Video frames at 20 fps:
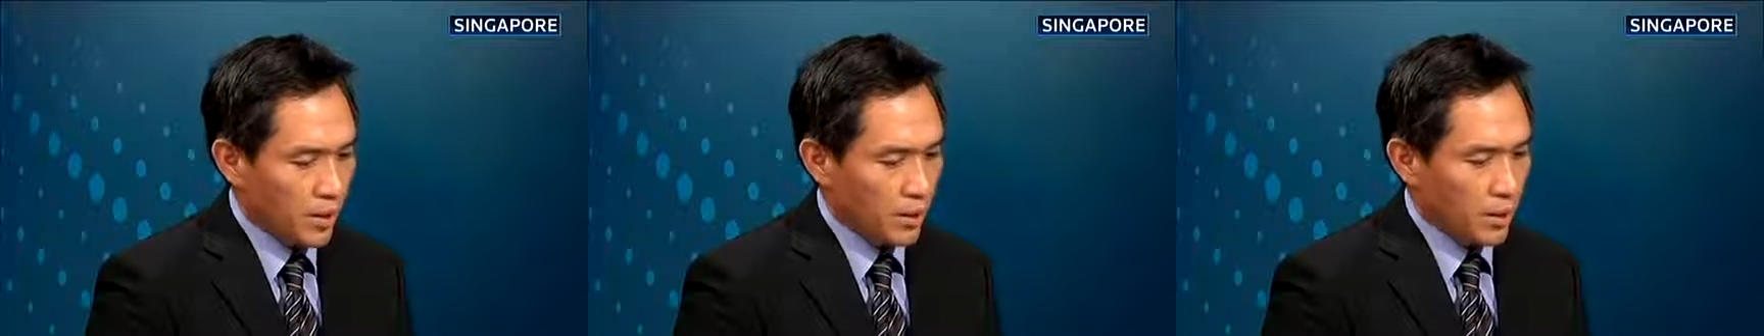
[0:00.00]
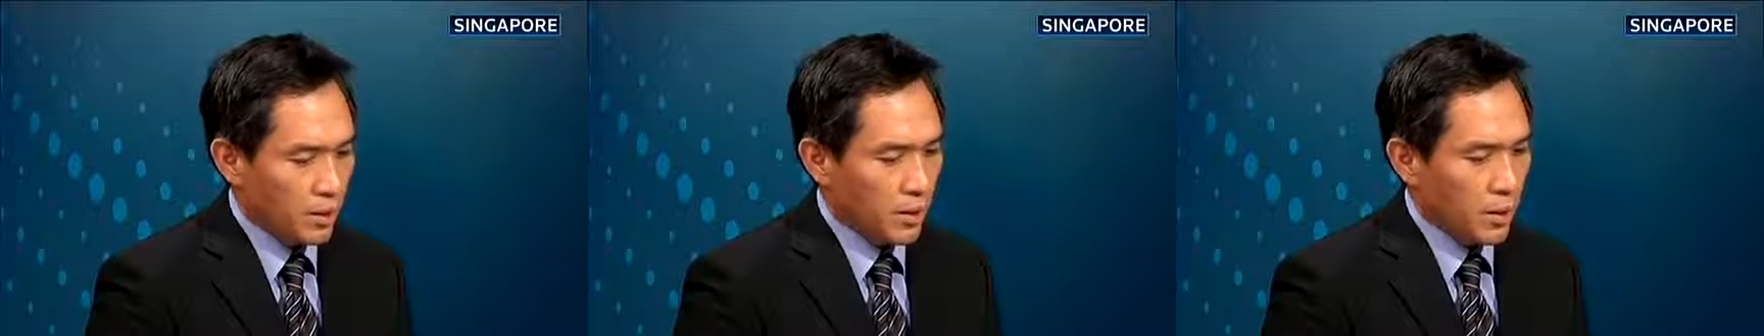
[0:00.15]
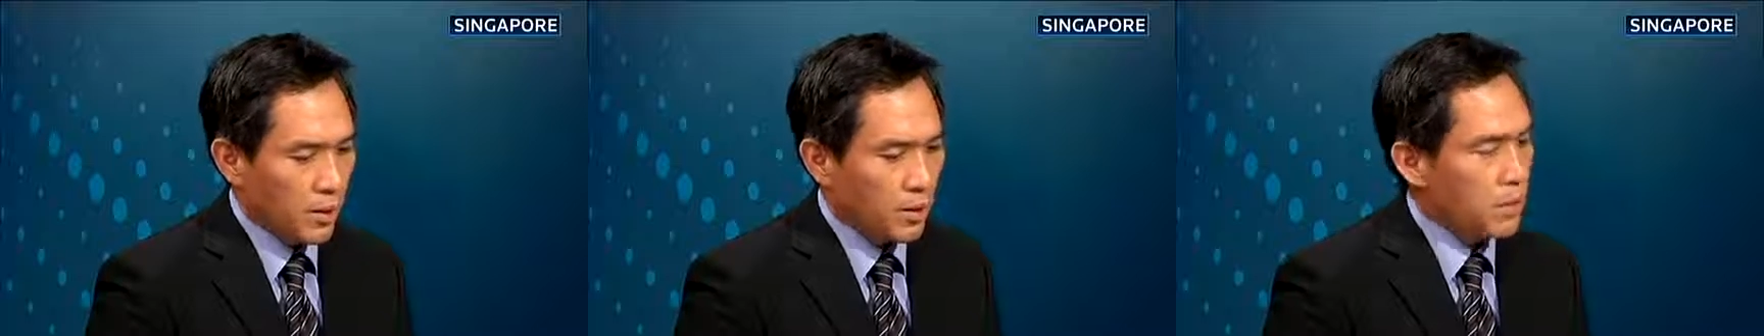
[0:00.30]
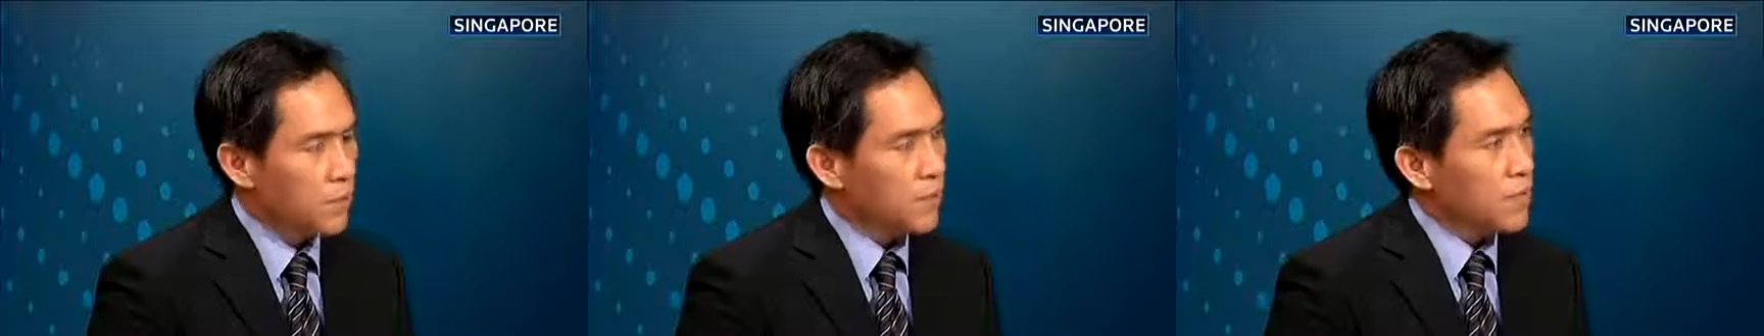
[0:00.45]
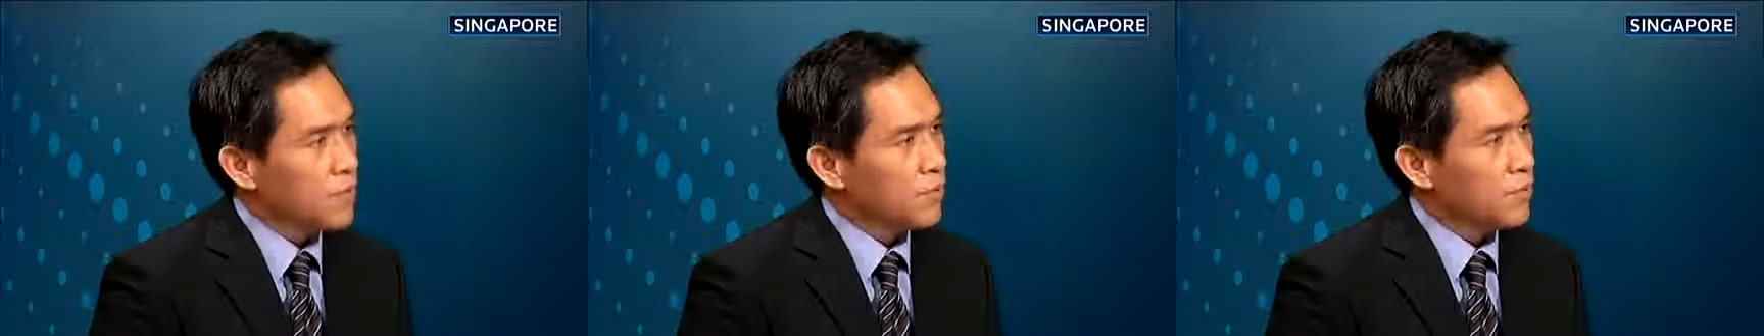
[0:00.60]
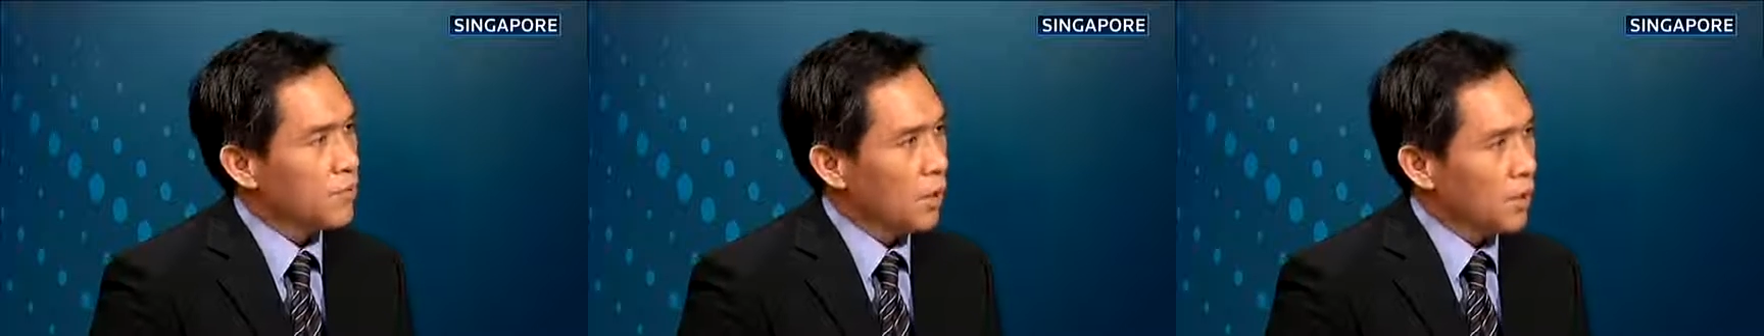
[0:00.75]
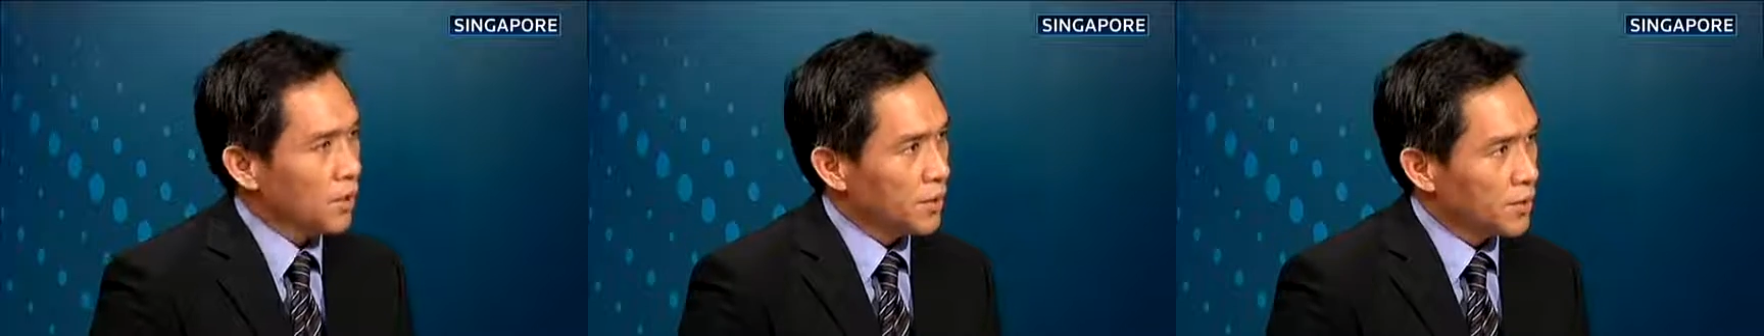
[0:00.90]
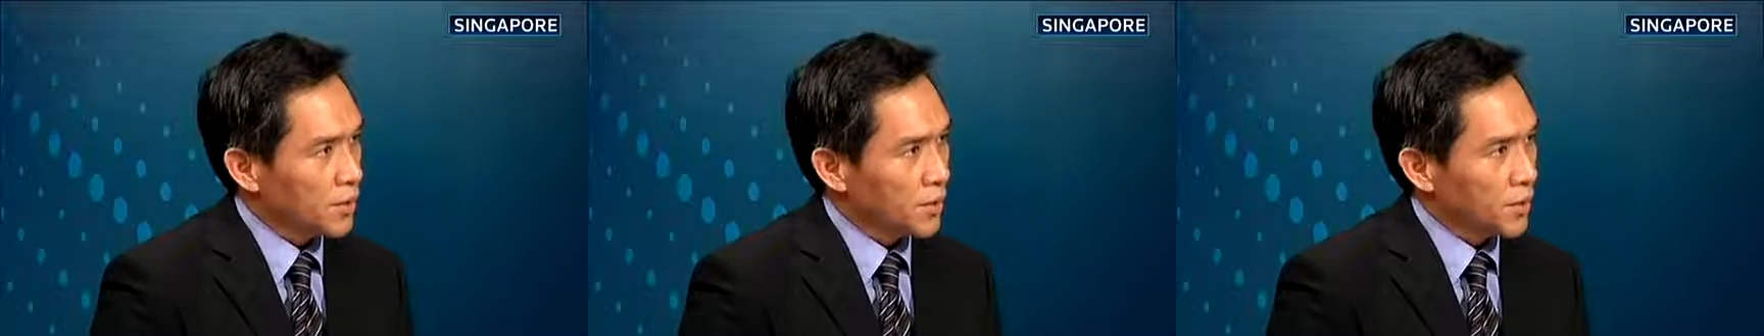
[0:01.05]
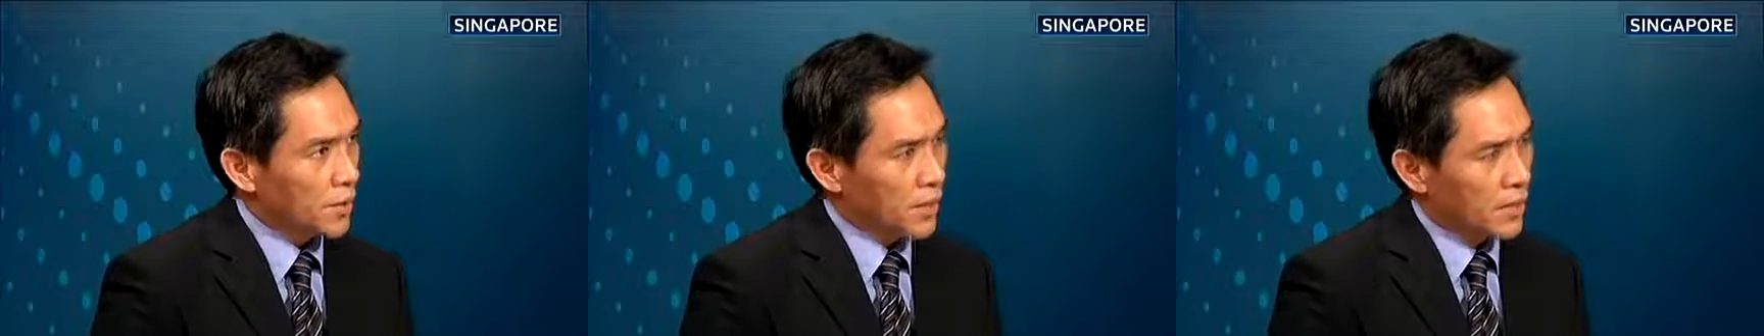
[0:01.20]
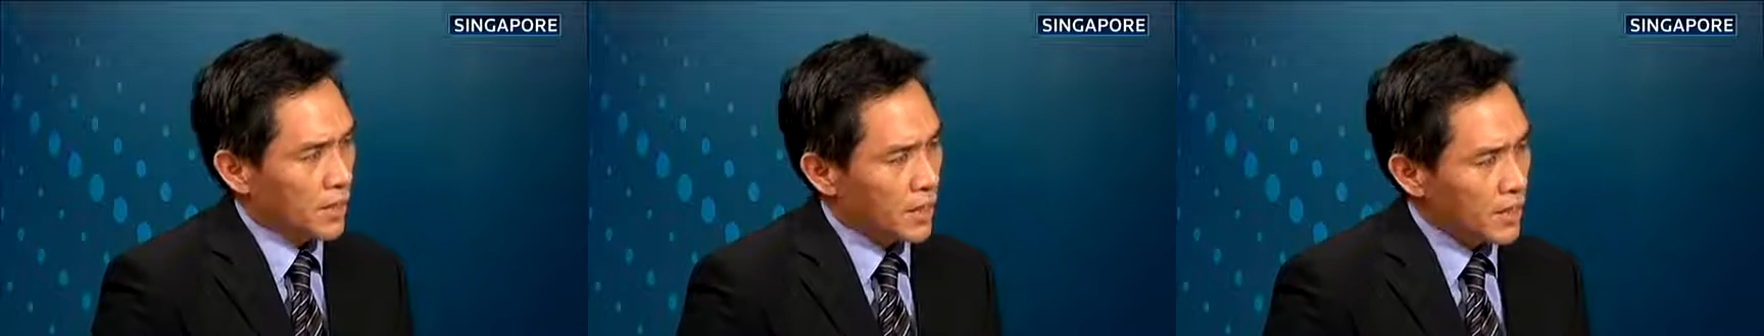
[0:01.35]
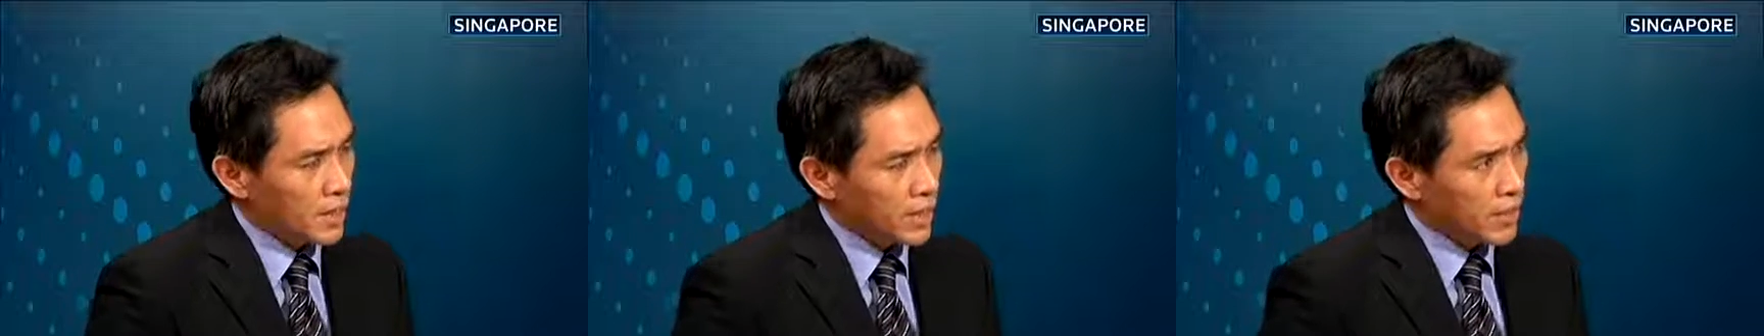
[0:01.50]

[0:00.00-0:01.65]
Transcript: uh, increased volatility.